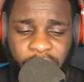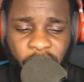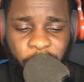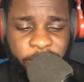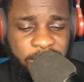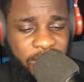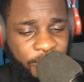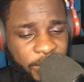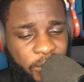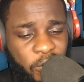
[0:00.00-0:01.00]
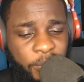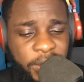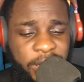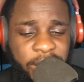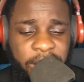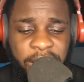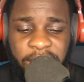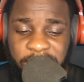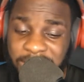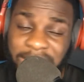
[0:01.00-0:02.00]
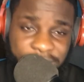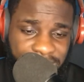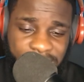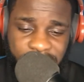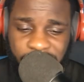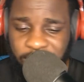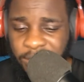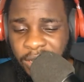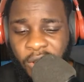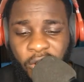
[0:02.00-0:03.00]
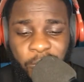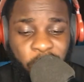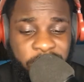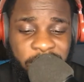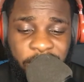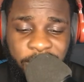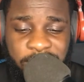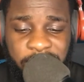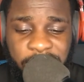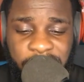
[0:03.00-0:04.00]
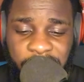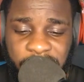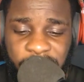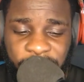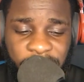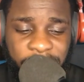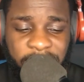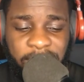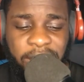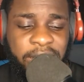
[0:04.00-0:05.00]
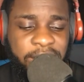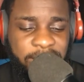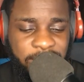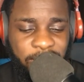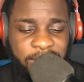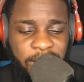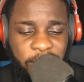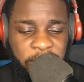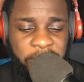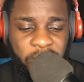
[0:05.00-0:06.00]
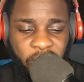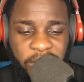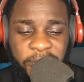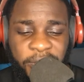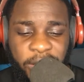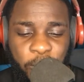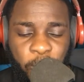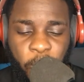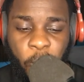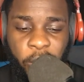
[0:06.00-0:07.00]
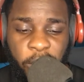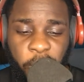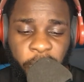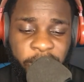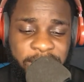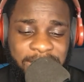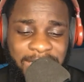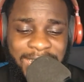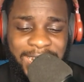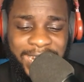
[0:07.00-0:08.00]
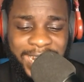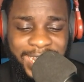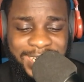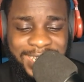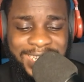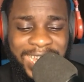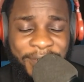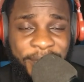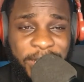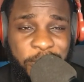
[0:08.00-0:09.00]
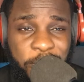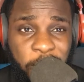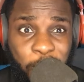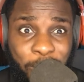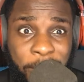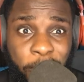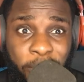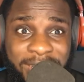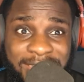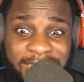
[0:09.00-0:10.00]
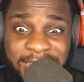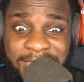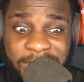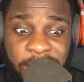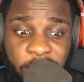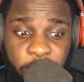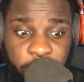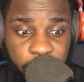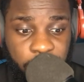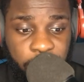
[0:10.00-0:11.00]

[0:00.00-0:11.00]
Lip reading: Operatives of Economic EFCC on Monday arrested the former Delta governor Ifeanyi Okowa over the alleged diversion of 1.3 trillion.